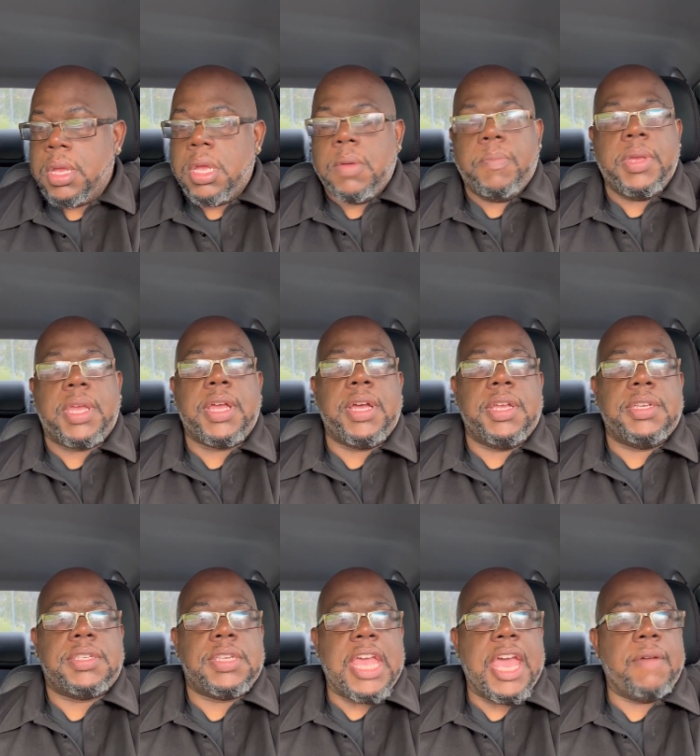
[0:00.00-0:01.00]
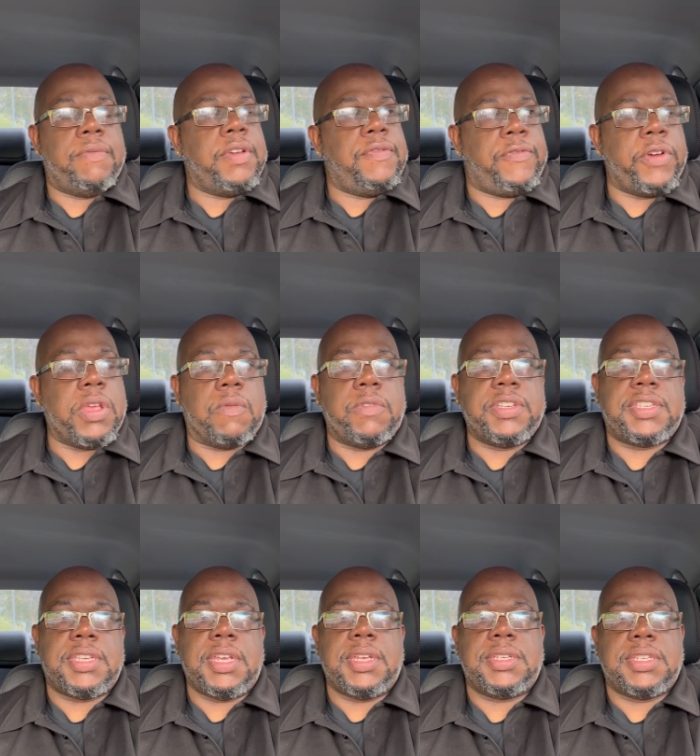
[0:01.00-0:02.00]
because every
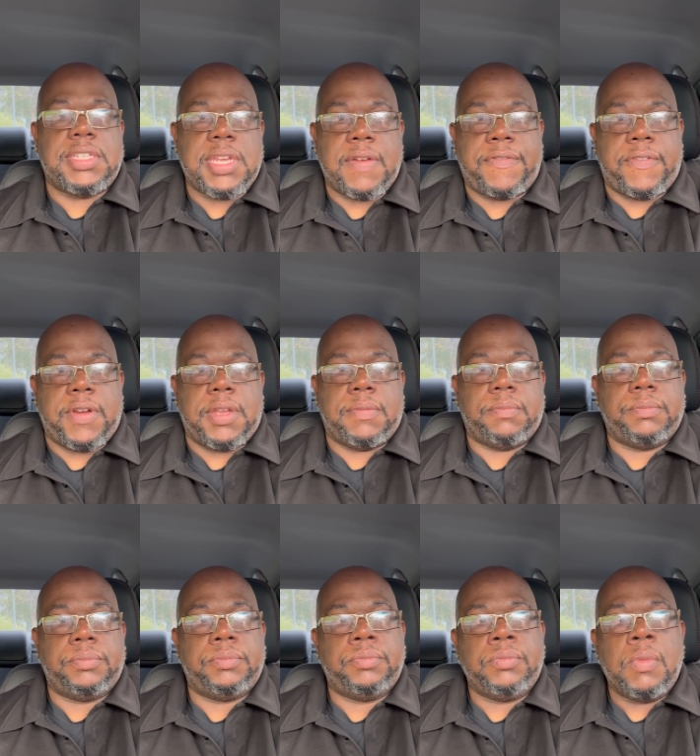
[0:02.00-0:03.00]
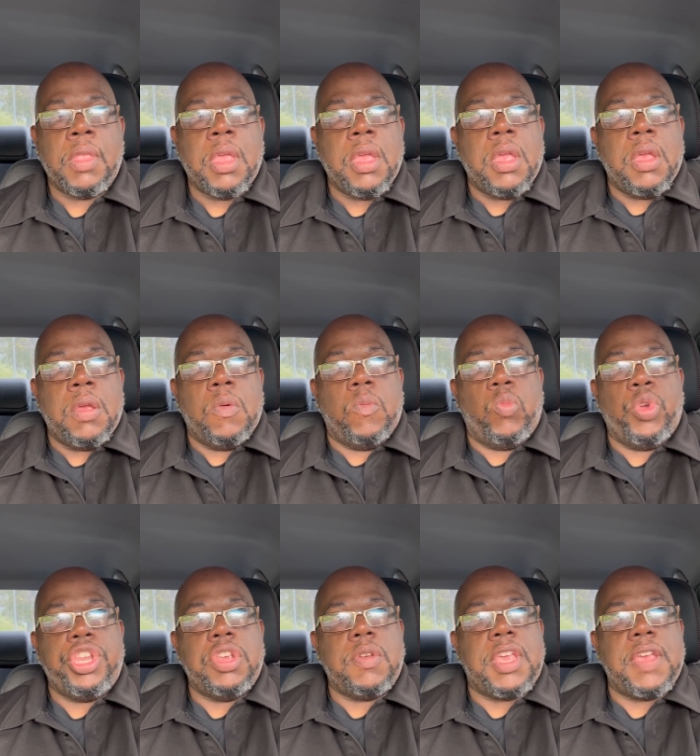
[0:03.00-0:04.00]
frequency is different. When
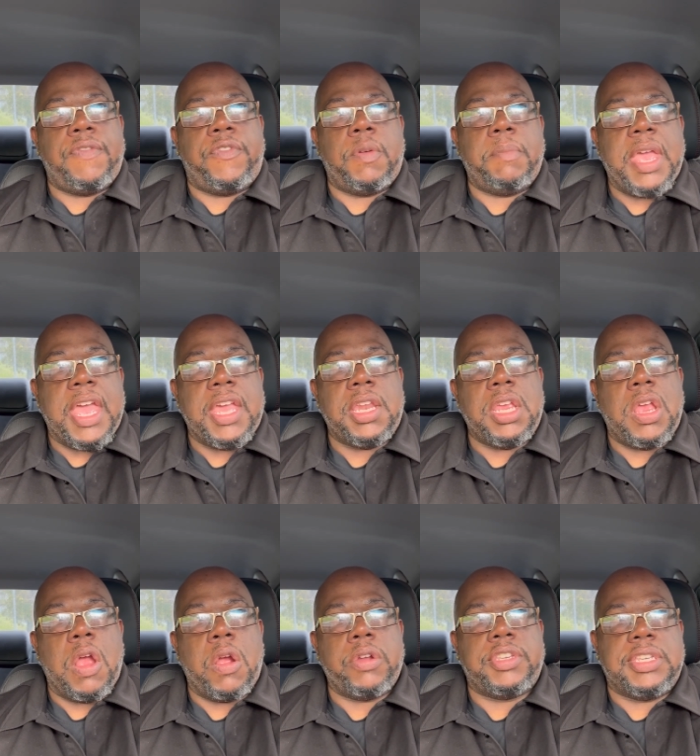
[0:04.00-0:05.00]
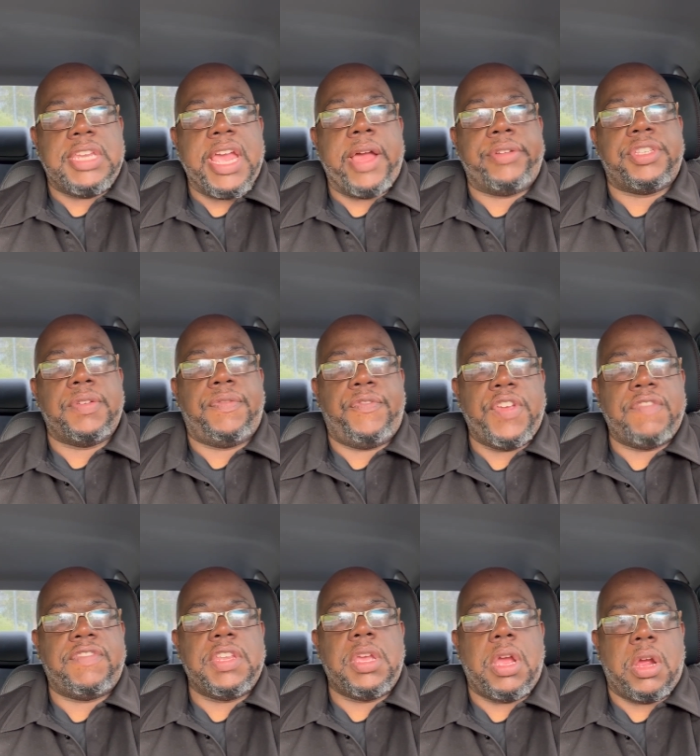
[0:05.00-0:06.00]
you get from 80 hertz down to
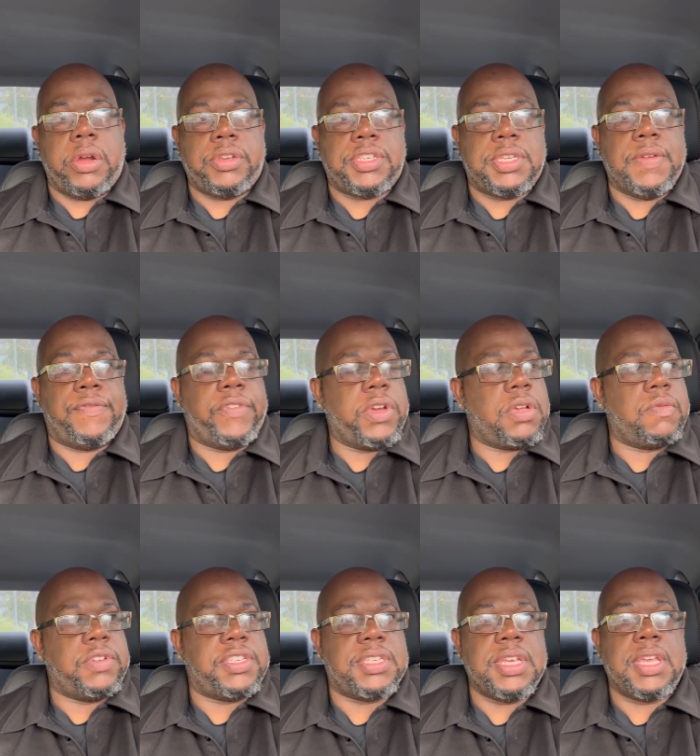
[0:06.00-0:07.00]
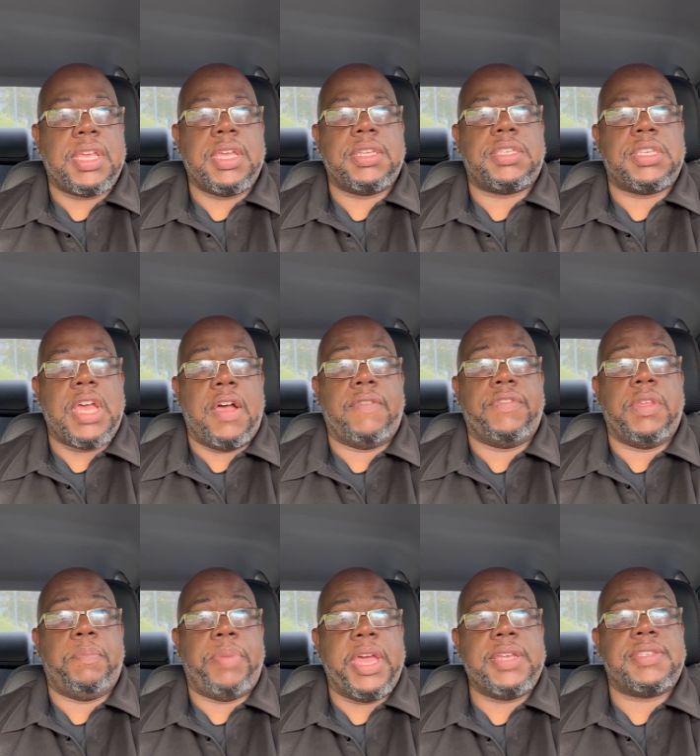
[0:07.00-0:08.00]
50 hertz, the frequency gets of the
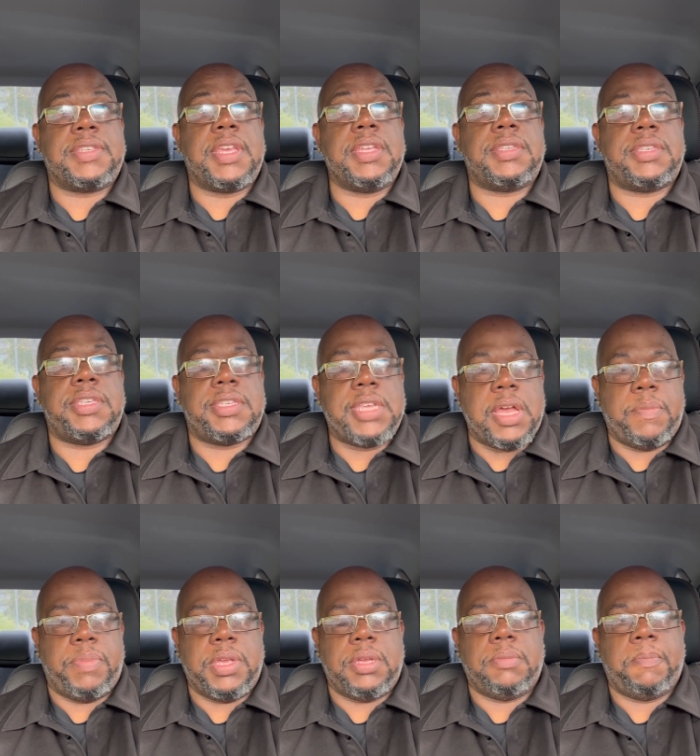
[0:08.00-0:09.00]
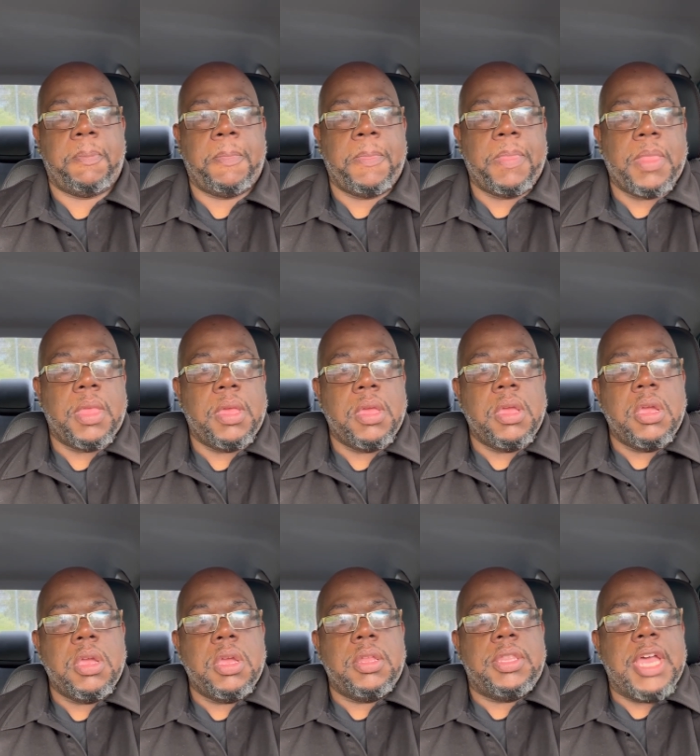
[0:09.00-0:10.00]
bass gets subby.
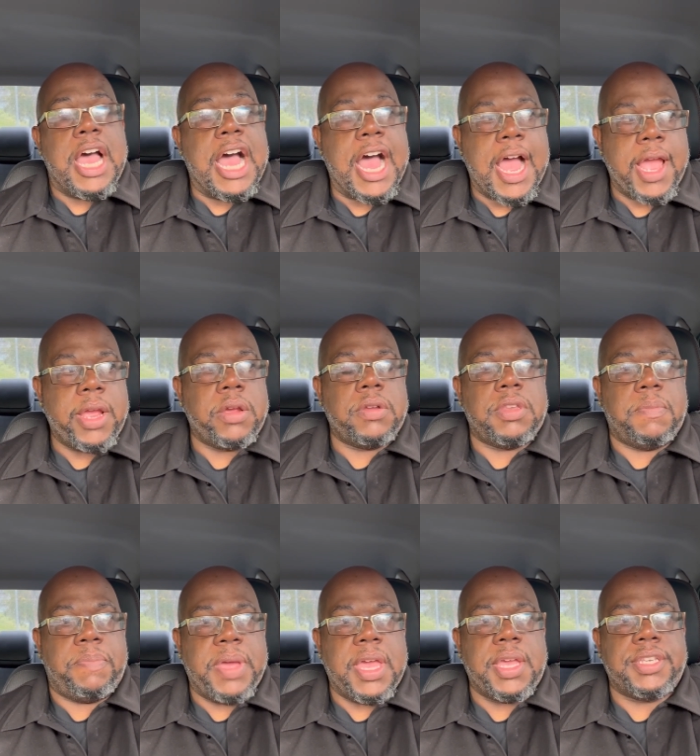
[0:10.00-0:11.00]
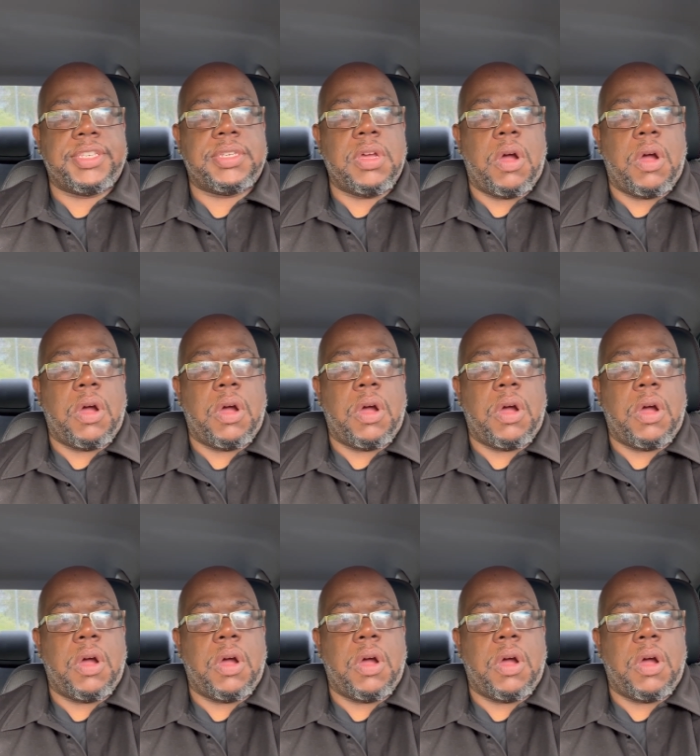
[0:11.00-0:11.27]
The higher the bass, the